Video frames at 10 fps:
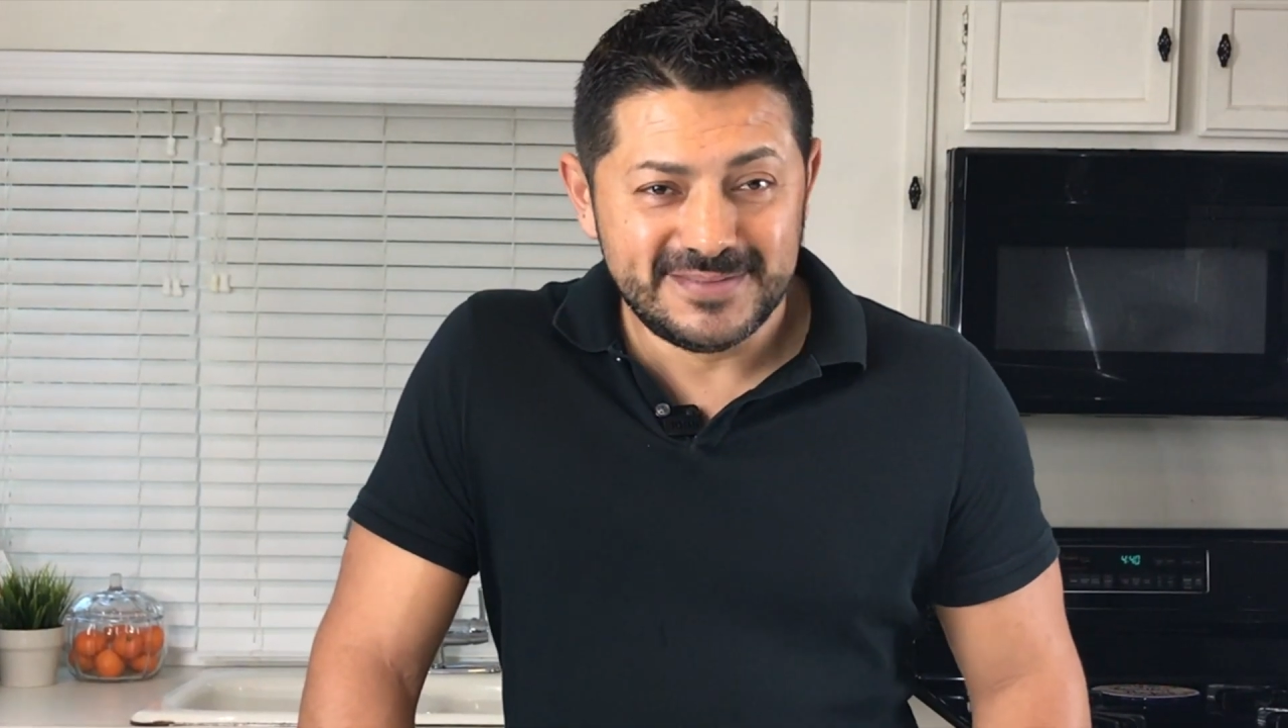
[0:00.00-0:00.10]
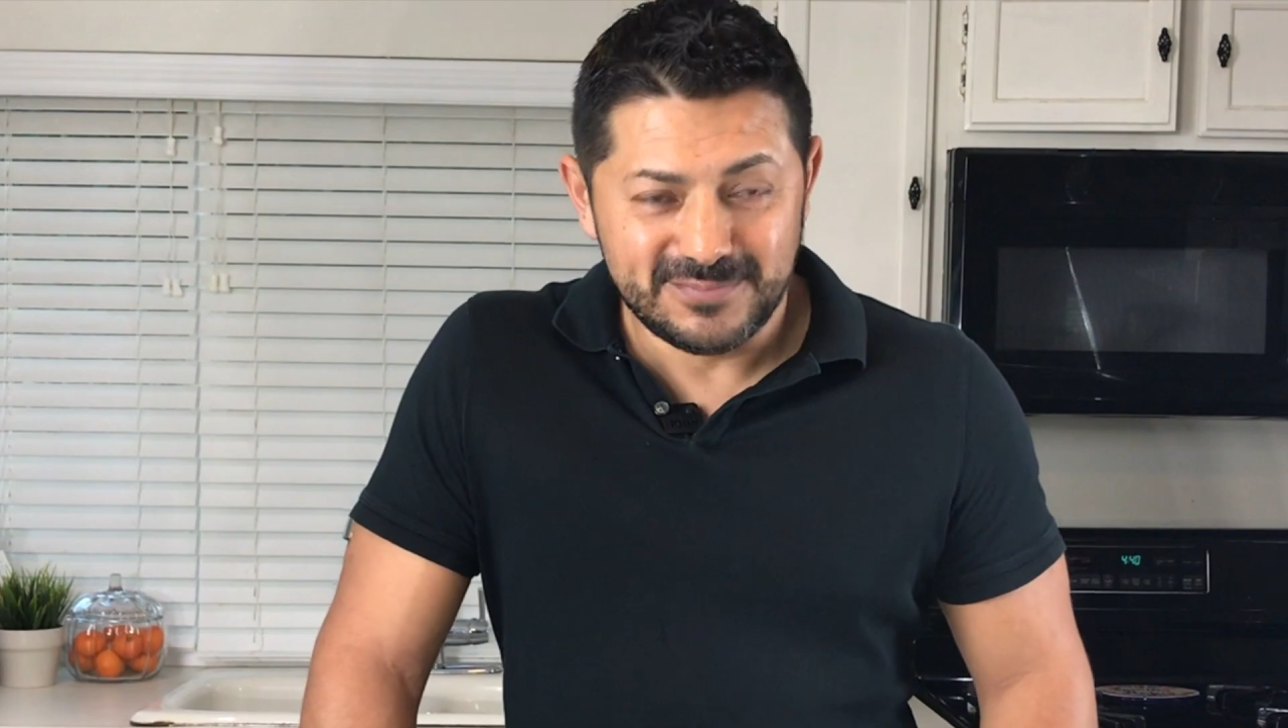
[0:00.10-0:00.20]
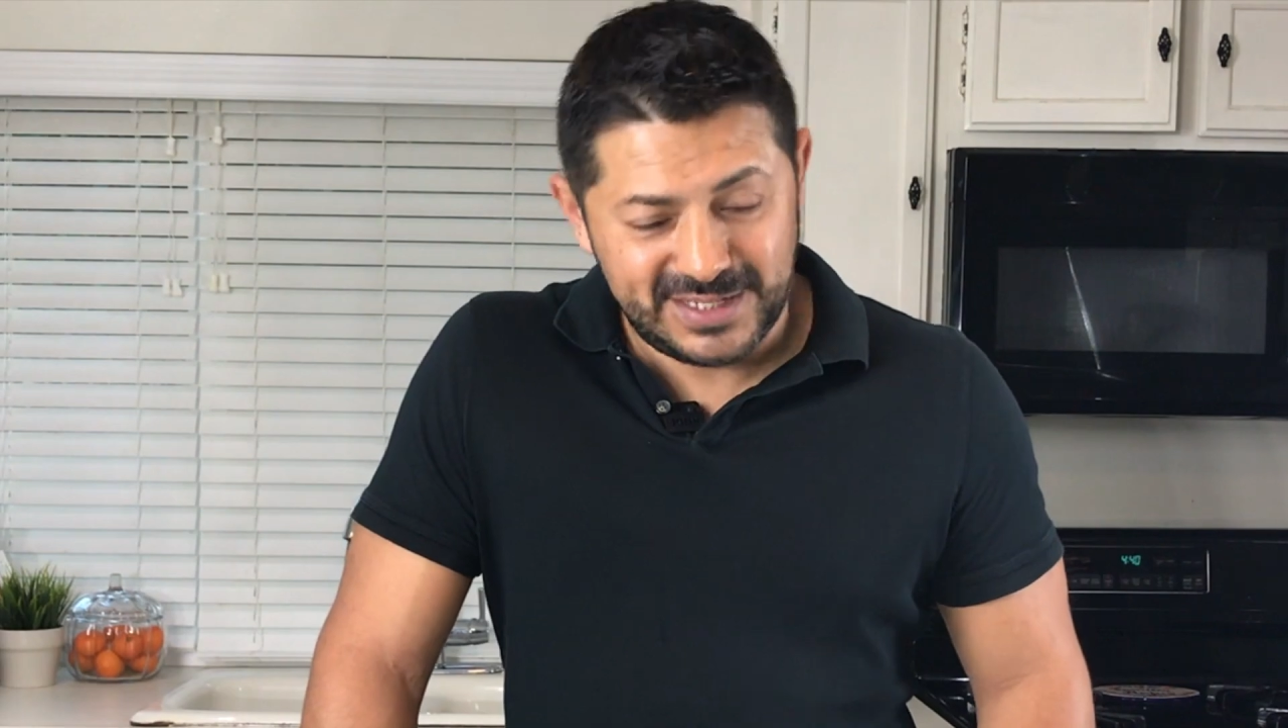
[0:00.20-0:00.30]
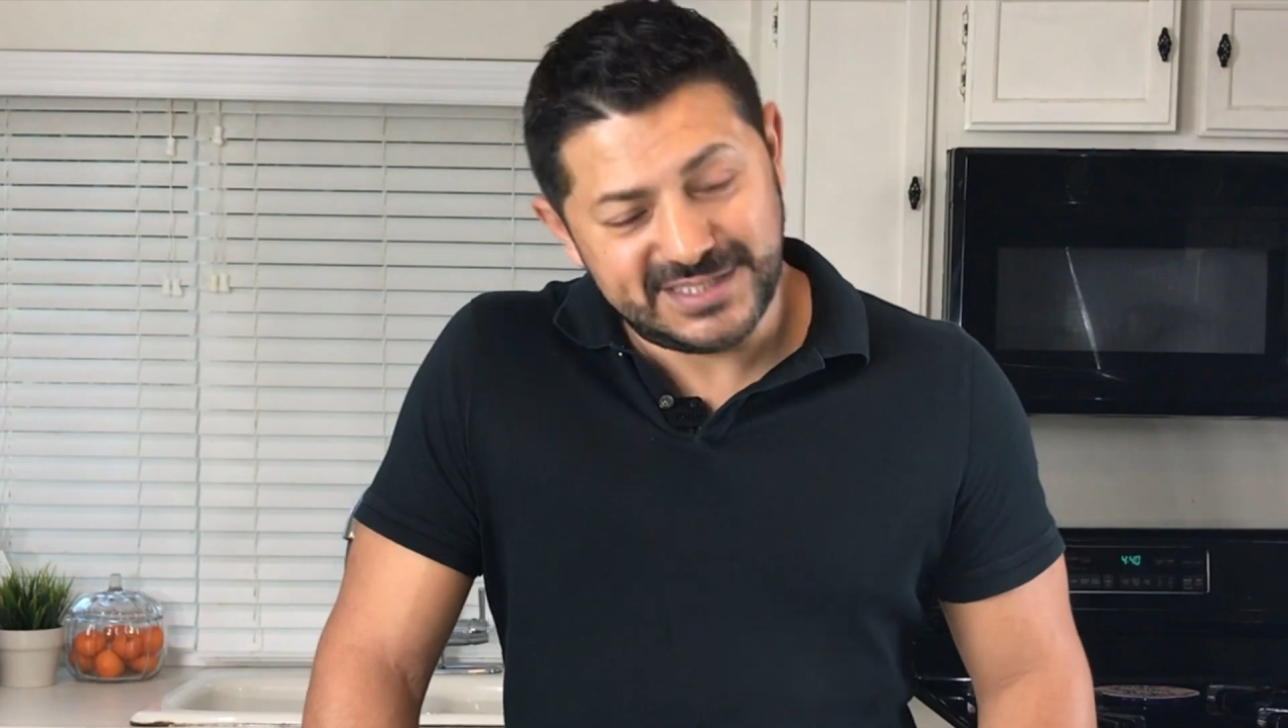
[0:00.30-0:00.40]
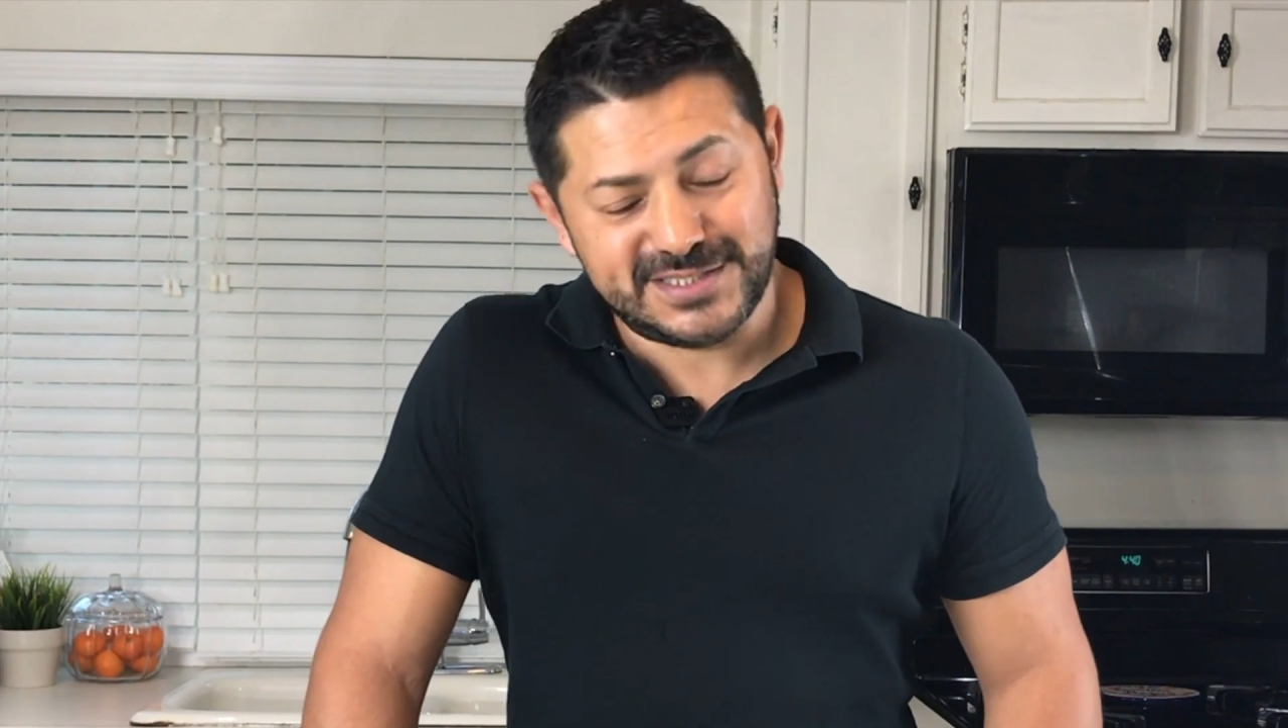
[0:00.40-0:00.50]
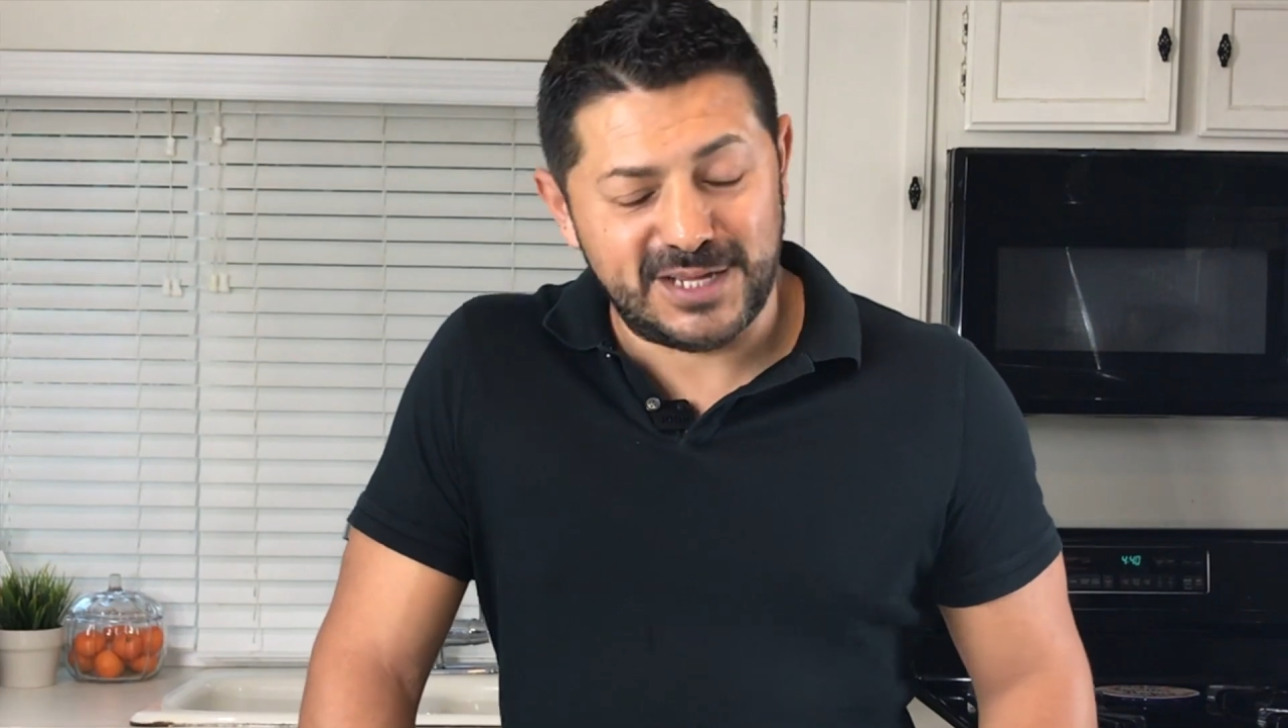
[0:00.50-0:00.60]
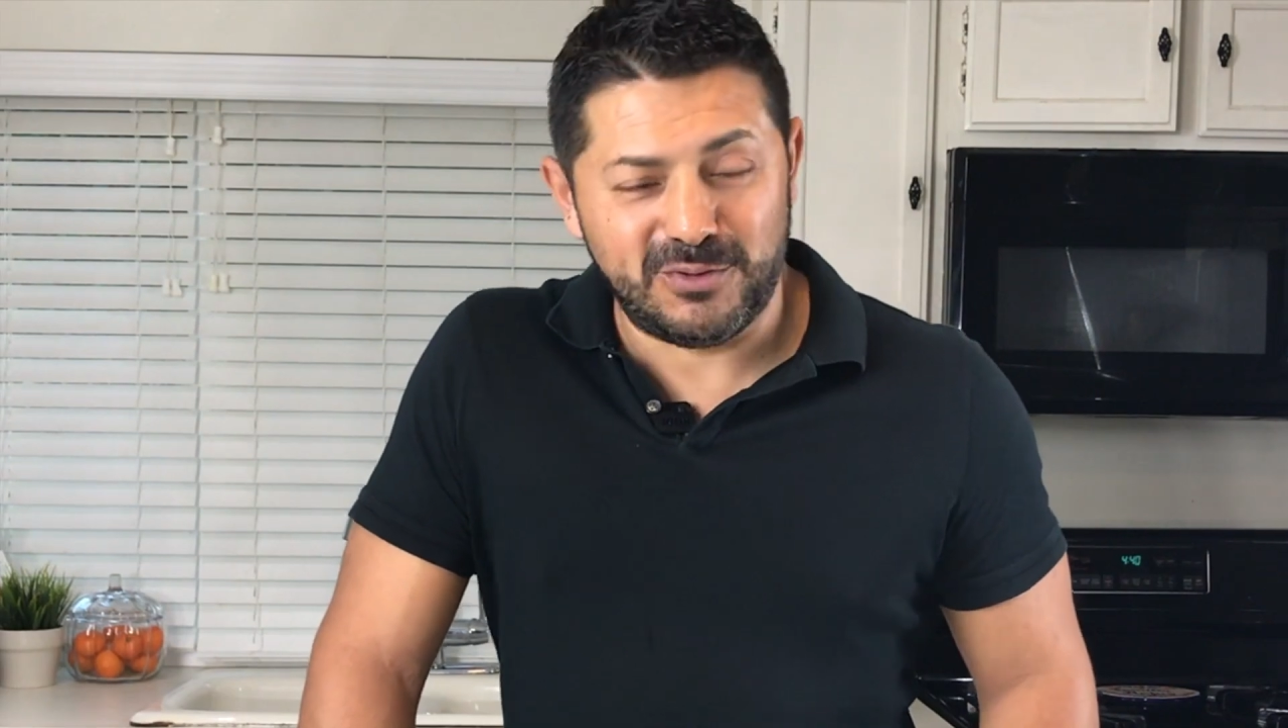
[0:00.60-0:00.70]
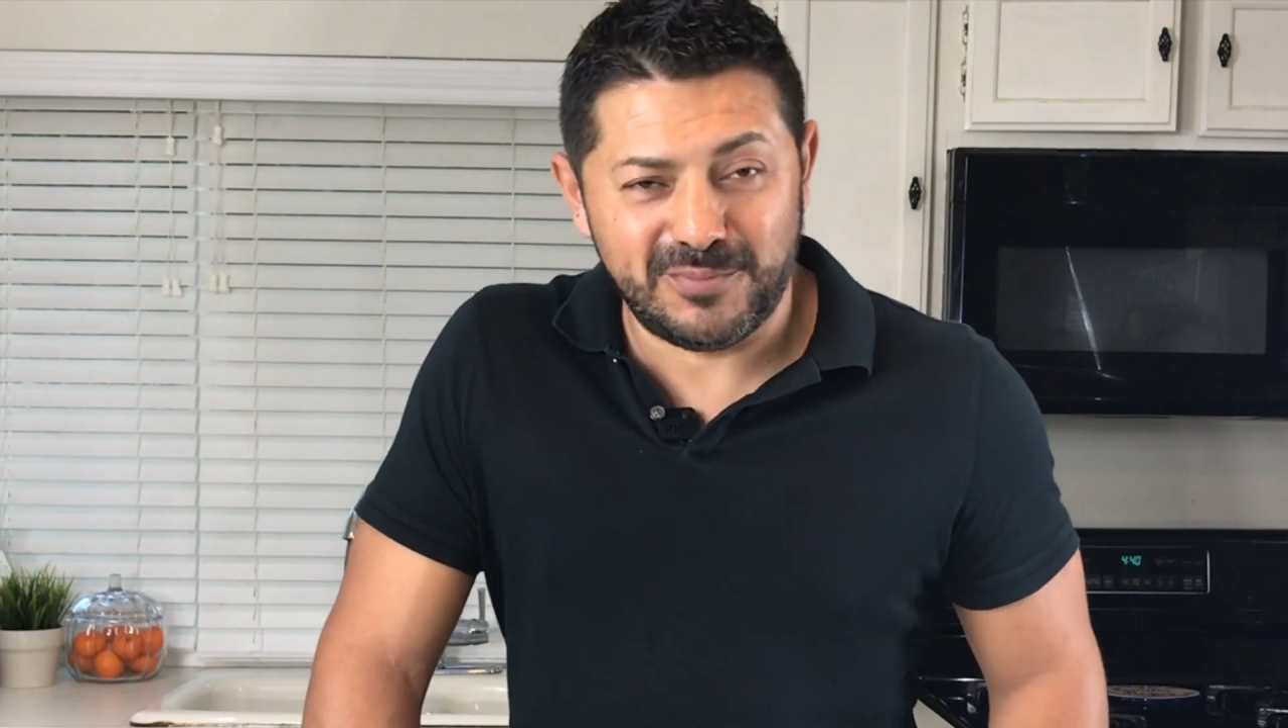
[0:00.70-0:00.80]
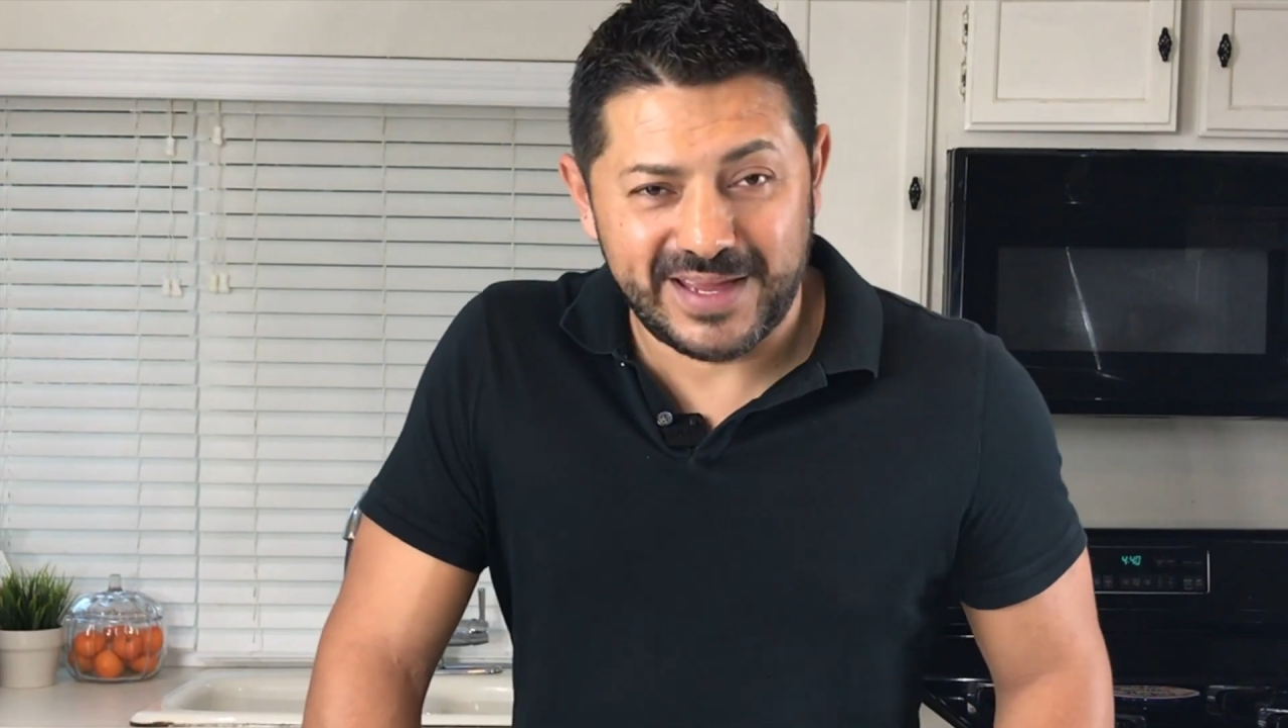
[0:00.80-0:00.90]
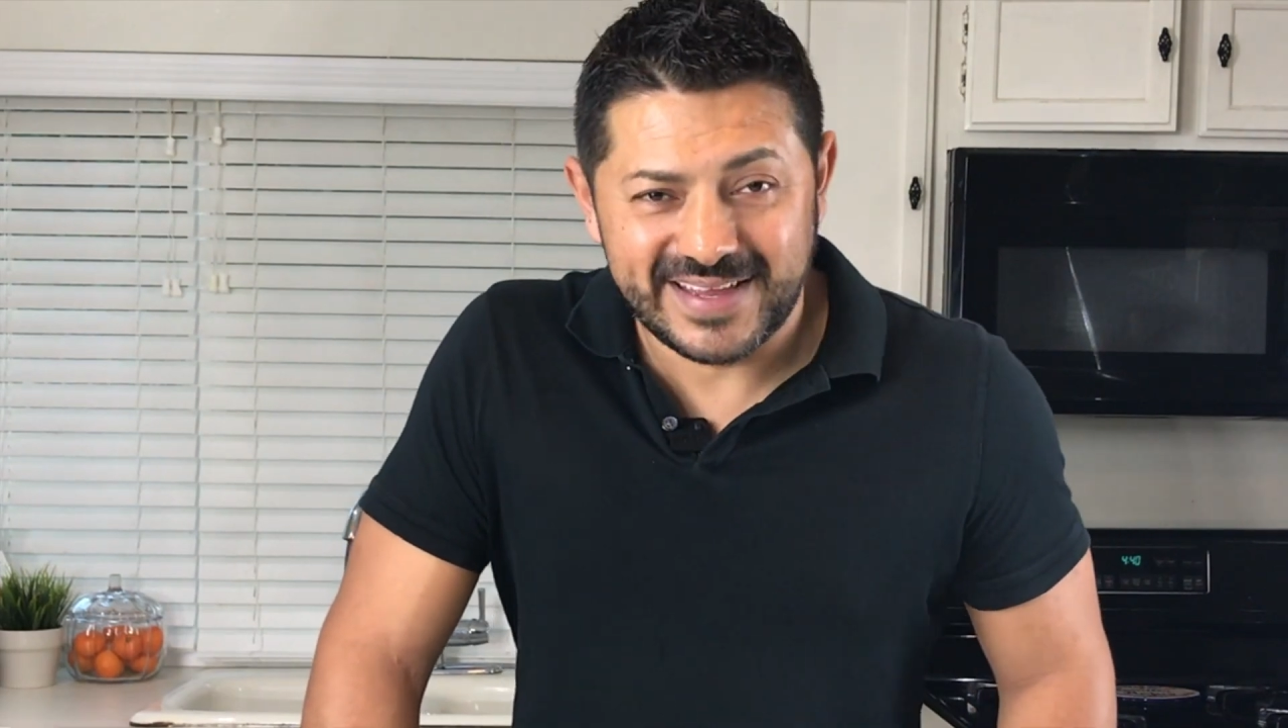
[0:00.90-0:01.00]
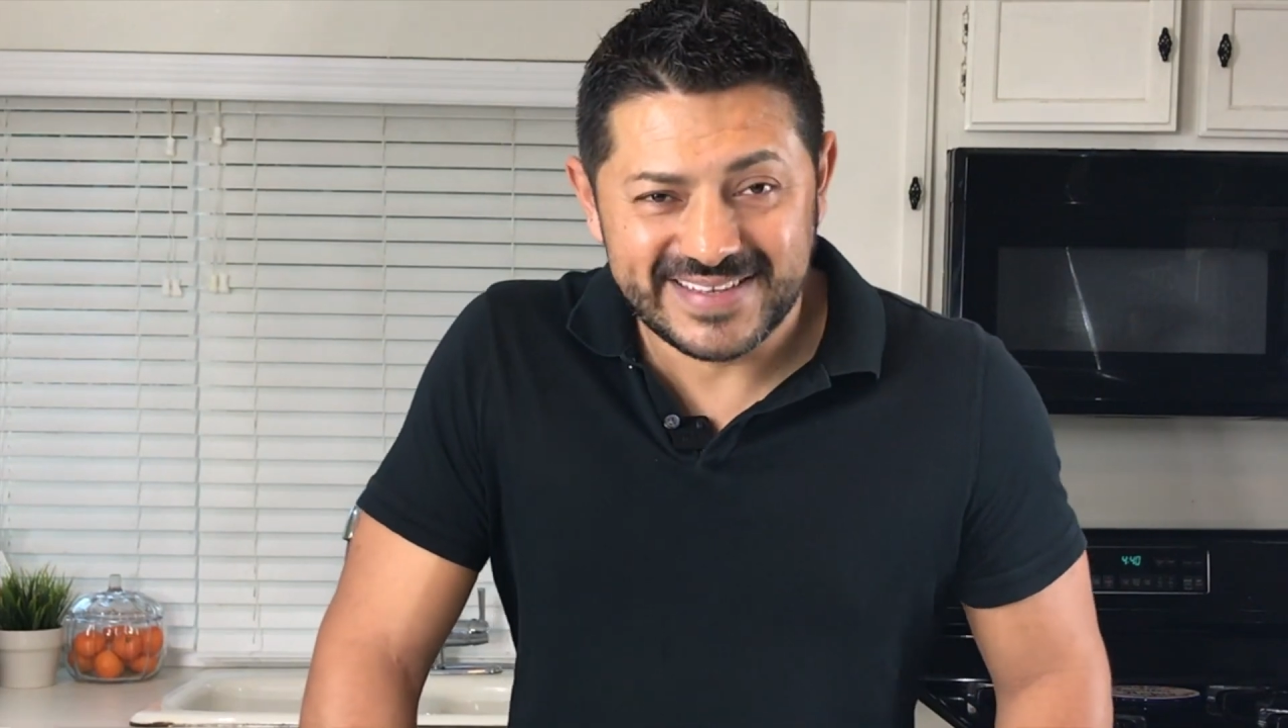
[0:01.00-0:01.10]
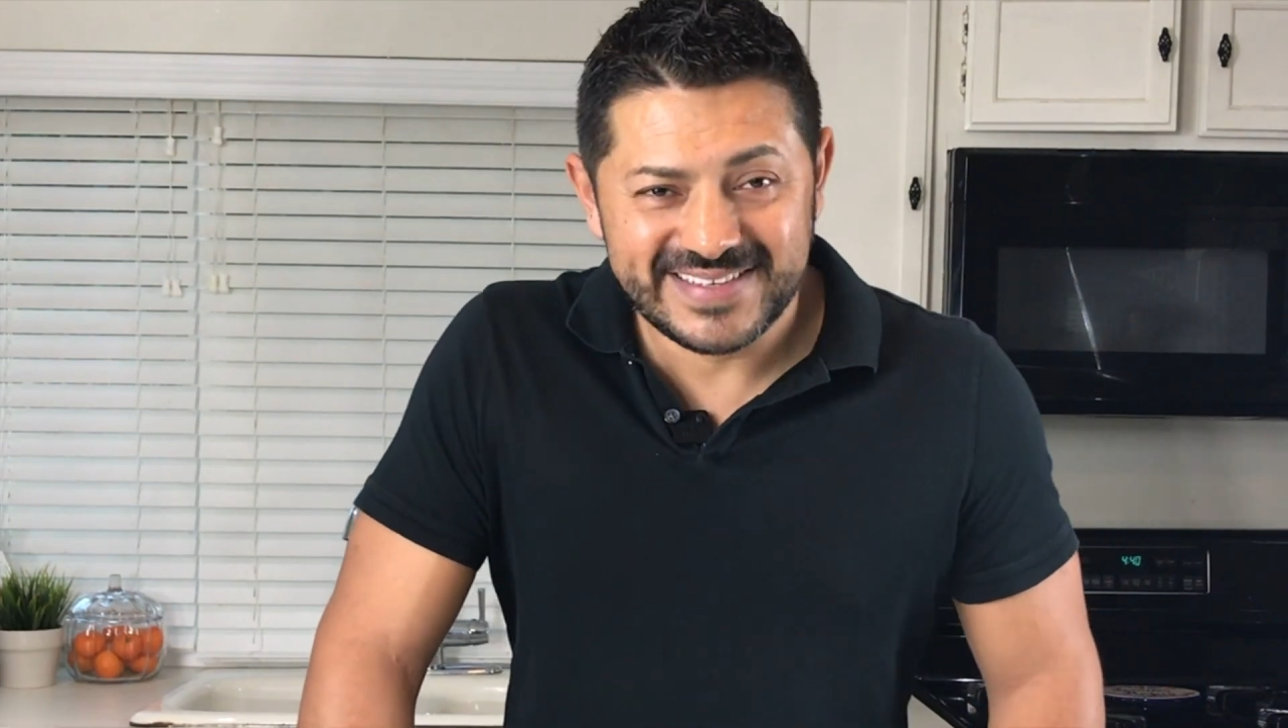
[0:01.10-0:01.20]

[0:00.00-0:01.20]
Please stay with me.